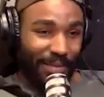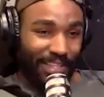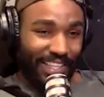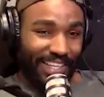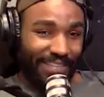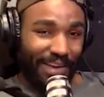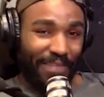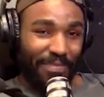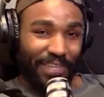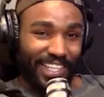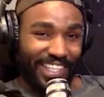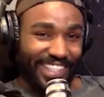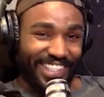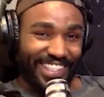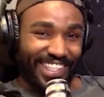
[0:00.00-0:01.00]
I think of
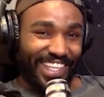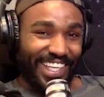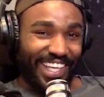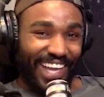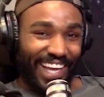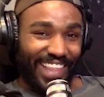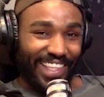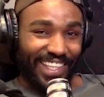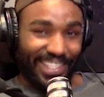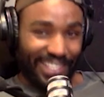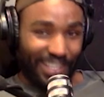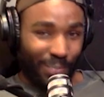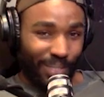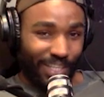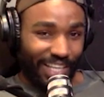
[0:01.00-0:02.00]
Africans, I think of
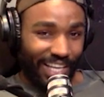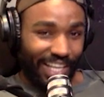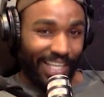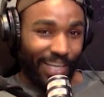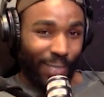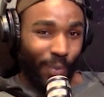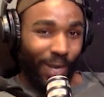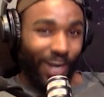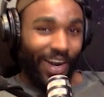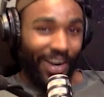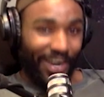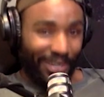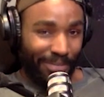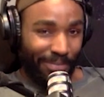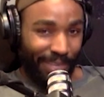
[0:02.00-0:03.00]
someone and, yelling, "Where are
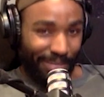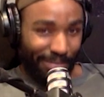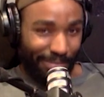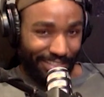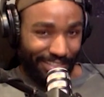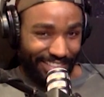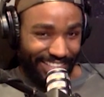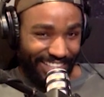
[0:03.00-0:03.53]
your papers?"